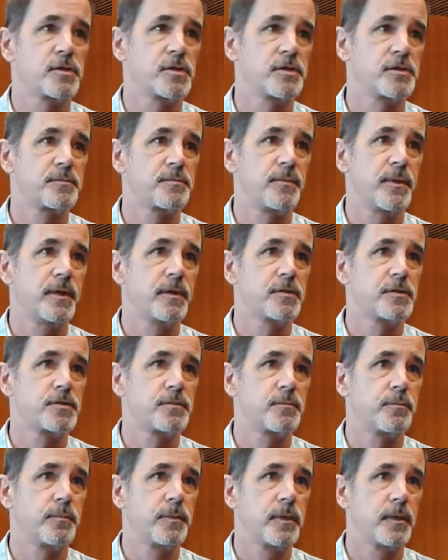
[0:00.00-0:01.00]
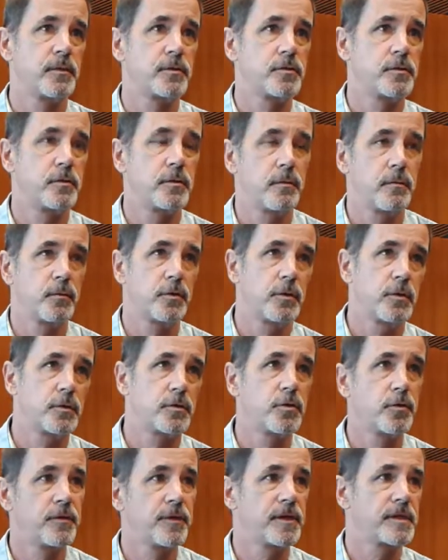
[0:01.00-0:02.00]
is
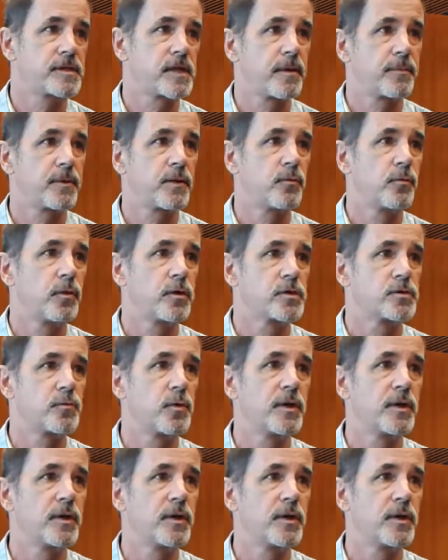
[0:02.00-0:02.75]
two things happen at once.